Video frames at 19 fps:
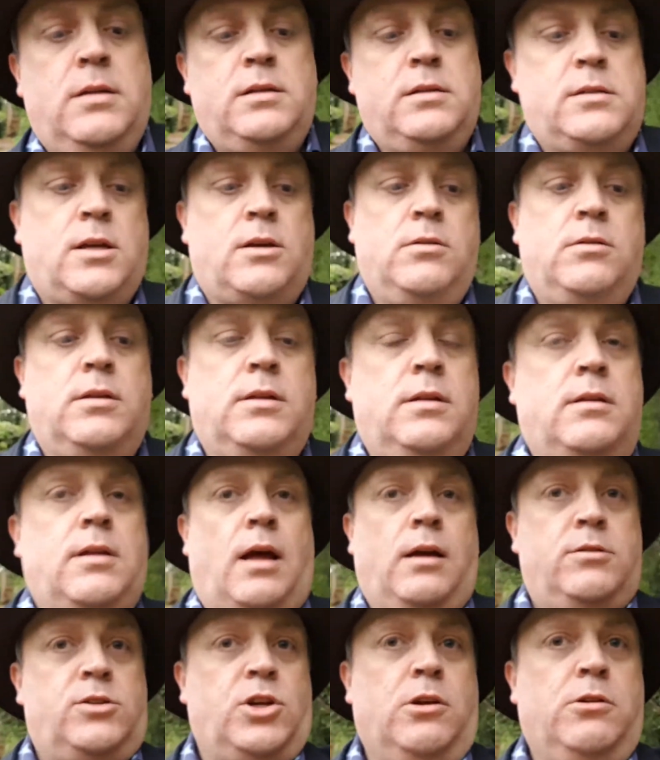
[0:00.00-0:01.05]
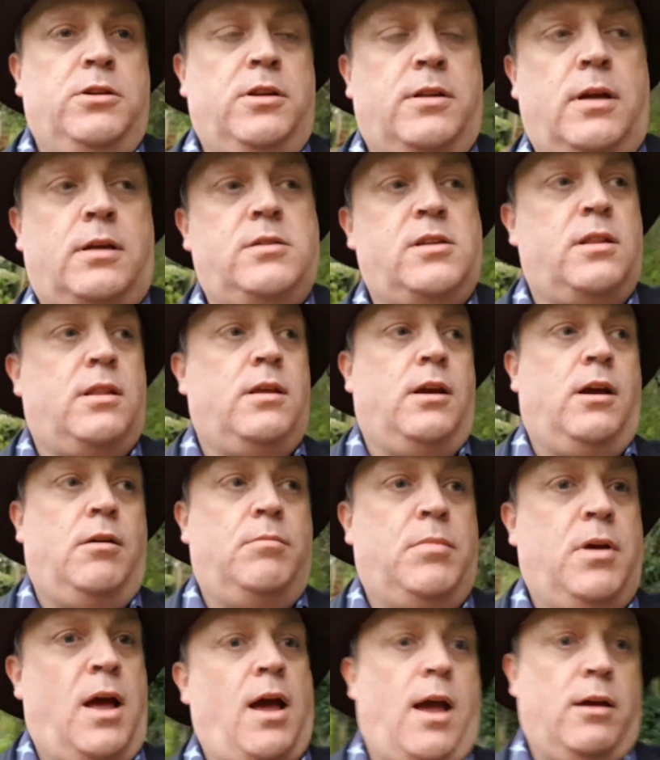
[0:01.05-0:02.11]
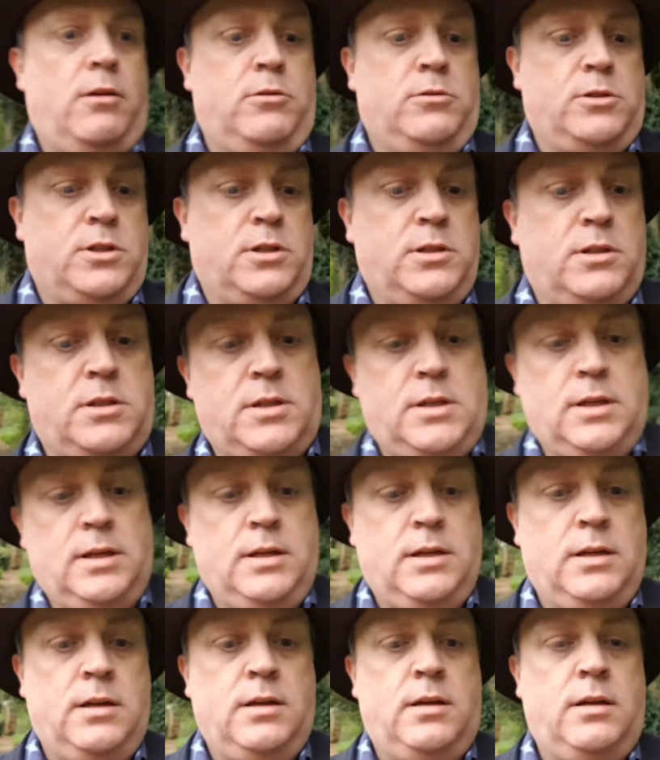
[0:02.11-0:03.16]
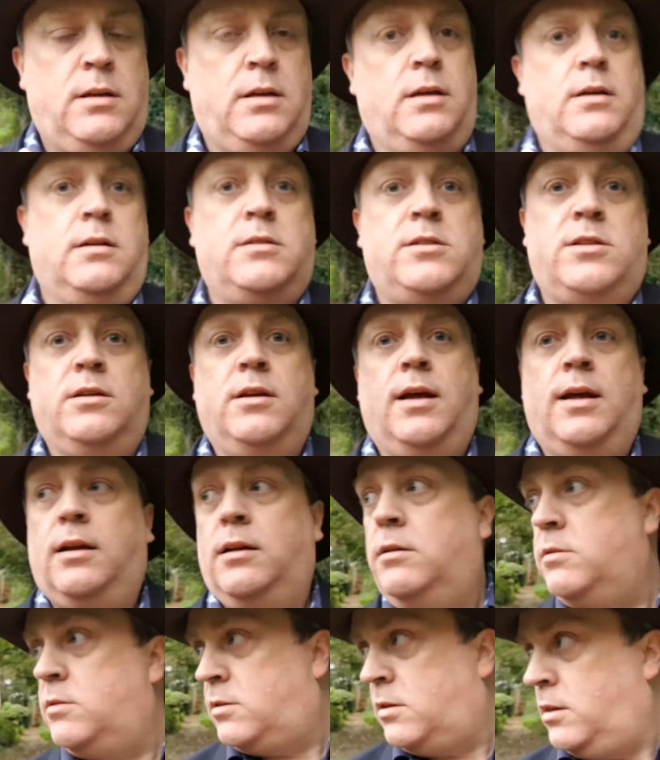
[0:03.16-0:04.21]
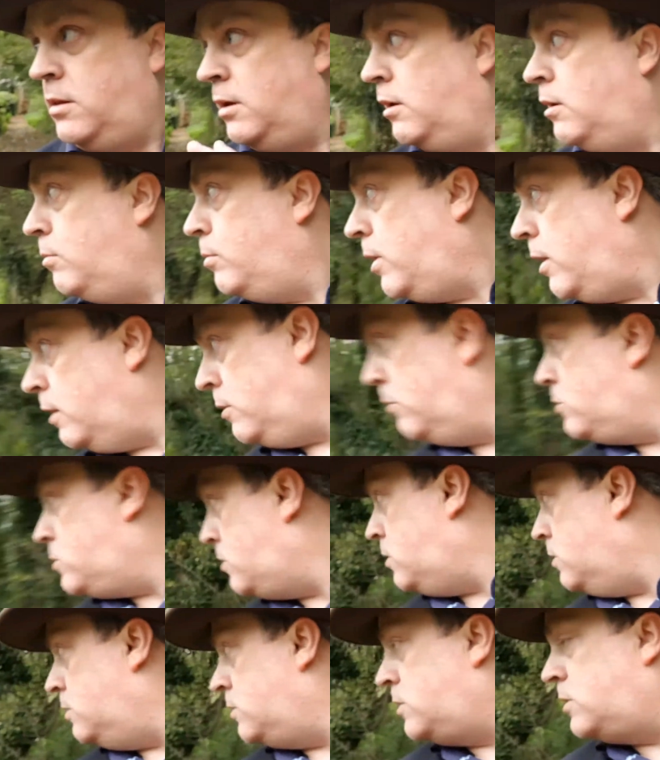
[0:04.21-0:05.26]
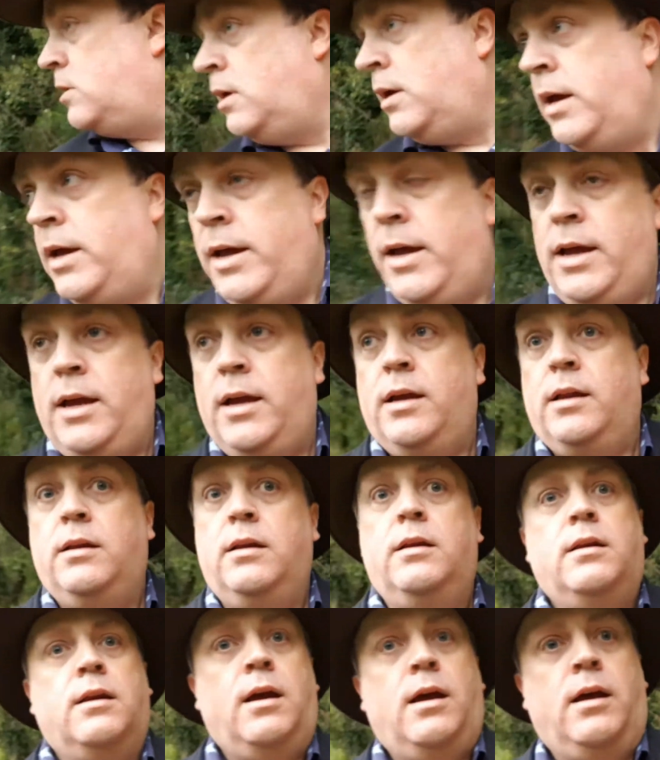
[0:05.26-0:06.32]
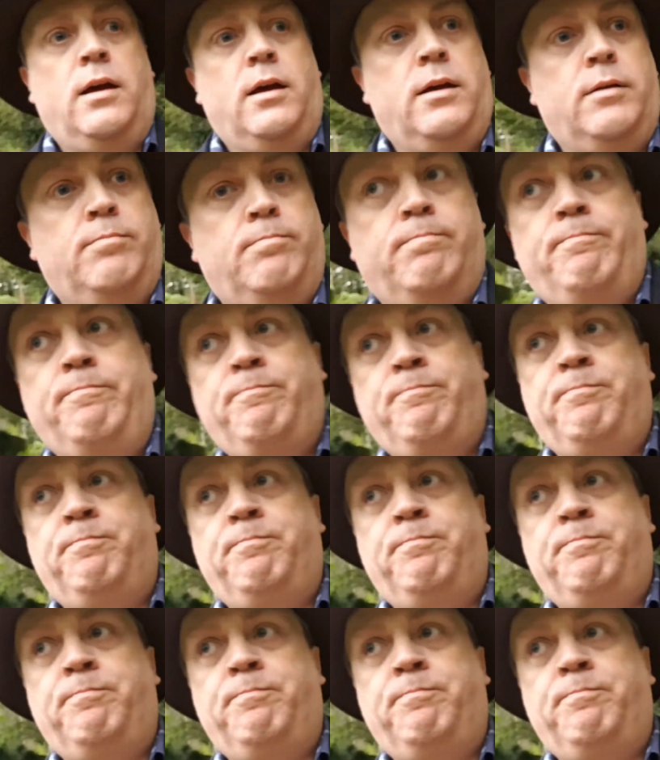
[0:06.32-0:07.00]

So I've shown you that the arm houses at St Helens and the almshouse that's in um,